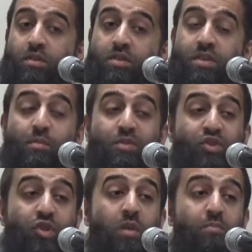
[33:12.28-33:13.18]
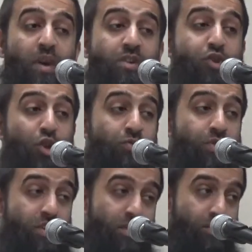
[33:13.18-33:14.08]
His name was John Bon Jovi,
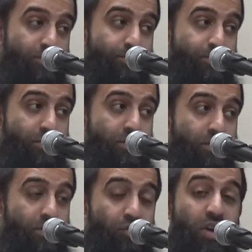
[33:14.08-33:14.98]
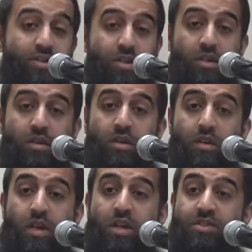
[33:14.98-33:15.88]
a rock star.
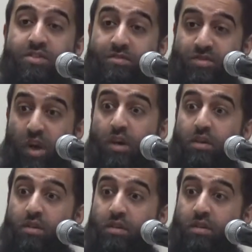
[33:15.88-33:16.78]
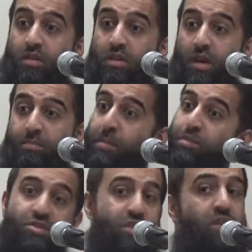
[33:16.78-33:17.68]
In his song, and
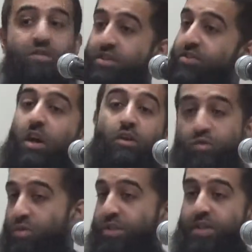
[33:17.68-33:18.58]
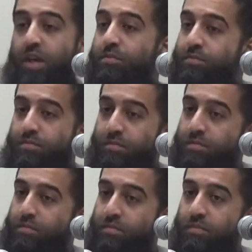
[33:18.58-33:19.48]
people sing these songs all the time.
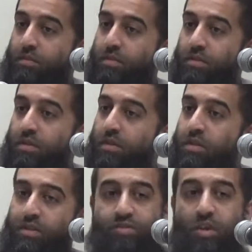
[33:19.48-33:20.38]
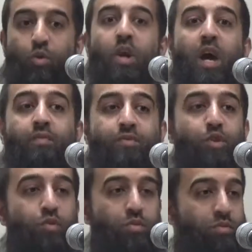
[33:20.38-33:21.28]
There's a song called
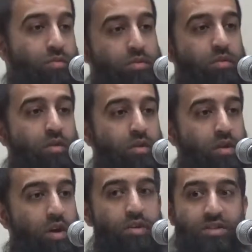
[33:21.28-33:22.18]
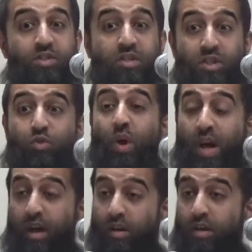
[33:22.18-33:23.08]
F.U. and it's actually a
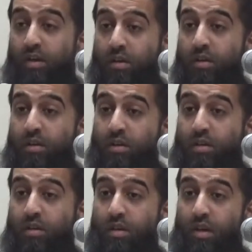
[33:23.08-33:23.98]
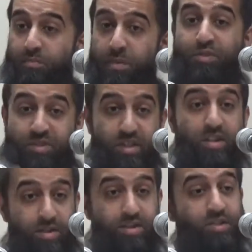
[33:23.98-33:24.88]
swear. And people
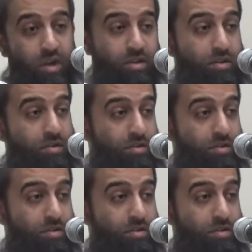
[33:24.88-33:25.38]
sing this song.